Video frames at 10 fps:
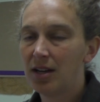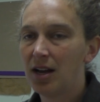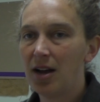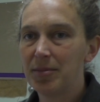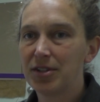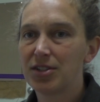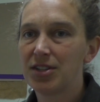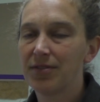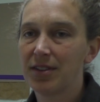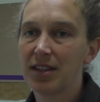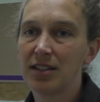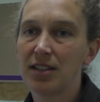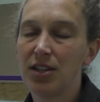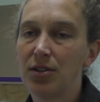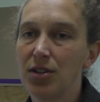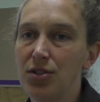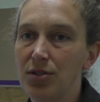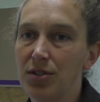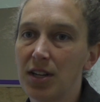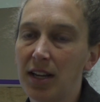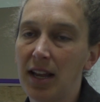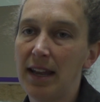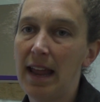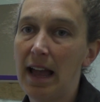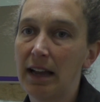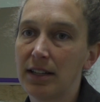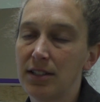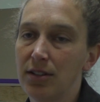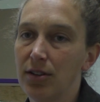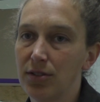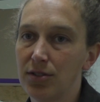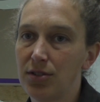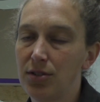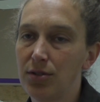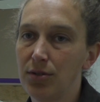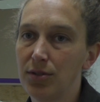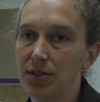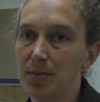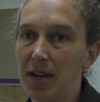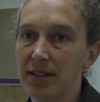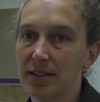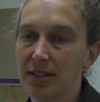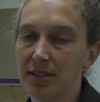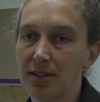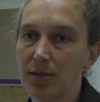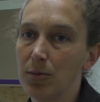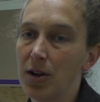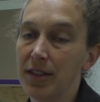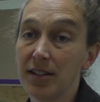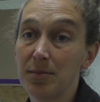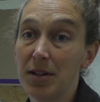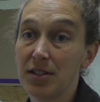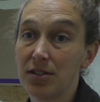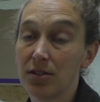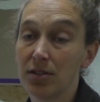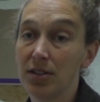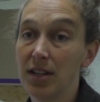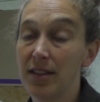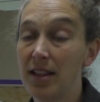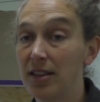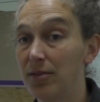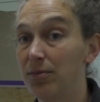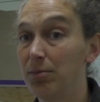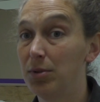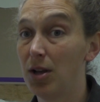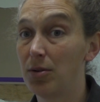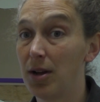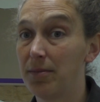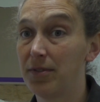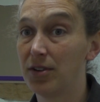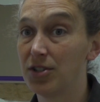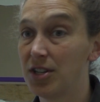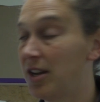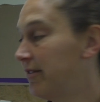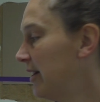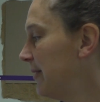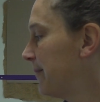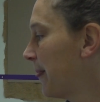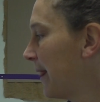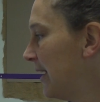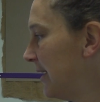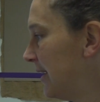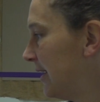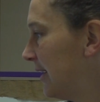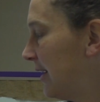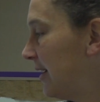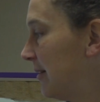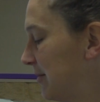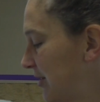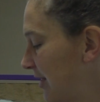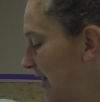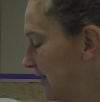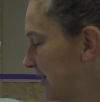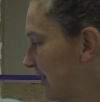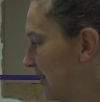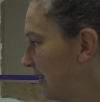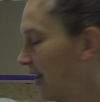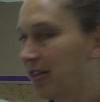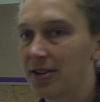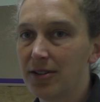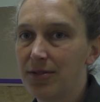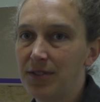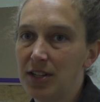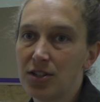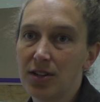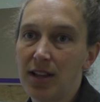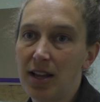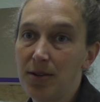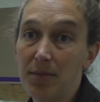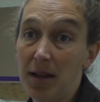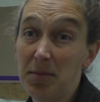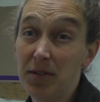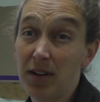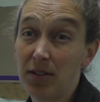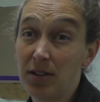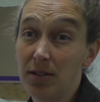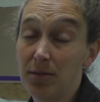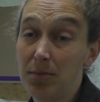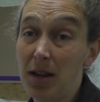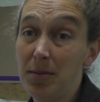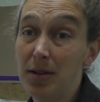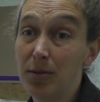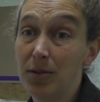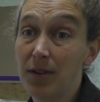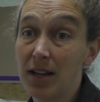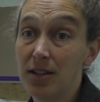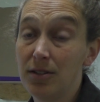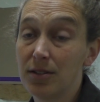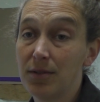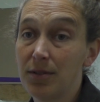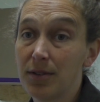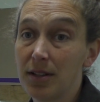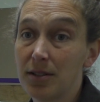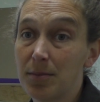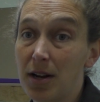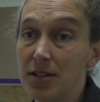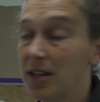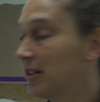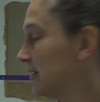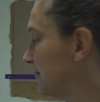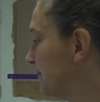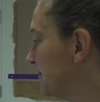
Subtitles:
There's different things that you can do to connect those two spaces, the one that's been circled and then the blown up version of it. So that's the other feature that you maybe you would find useful for this project.